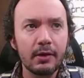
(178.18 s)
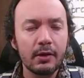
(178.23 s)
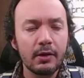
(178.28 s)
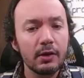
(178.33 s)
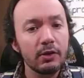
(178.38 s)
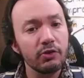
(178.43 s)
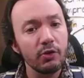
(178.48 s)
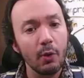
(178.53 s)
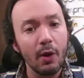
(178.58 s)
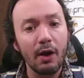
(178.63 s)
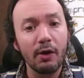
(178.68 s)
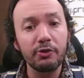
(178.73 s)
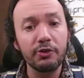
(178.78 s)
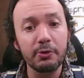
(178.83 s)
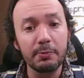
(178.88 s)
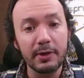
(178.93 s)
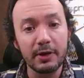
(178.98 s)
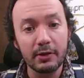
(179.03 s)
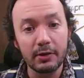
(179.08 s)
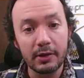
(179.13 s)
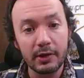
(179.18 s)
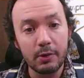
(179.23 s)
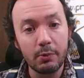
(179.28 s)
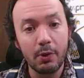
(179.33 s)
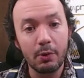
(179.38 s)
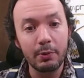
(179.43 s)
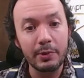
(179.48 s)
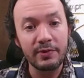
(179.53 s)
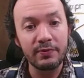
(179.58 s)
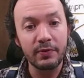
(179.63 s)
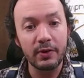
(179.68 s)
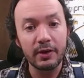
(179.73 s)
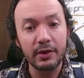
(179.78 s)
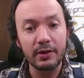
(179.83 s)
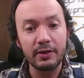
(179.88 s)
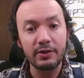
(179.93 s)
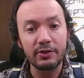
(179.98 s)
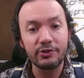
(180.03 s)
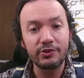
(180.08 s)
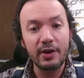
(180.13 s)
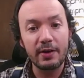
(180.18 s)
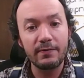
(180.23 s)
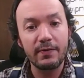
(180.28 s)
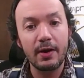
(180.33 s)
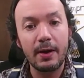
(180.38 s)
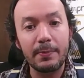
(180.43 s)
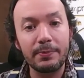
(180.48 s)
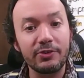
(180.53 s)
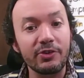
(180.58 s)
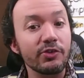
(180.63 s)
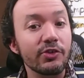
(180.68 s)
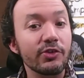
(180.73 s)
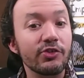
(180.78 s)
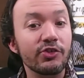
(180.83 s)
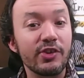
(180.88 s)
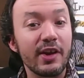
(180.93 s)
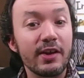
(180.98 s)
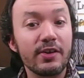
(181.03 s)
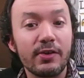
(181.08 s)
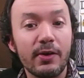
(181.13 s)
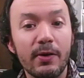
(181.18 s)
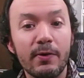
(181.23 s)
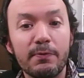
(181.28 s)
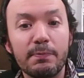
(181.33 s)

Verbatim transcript: So ultimately, what we find is DevOps is a set of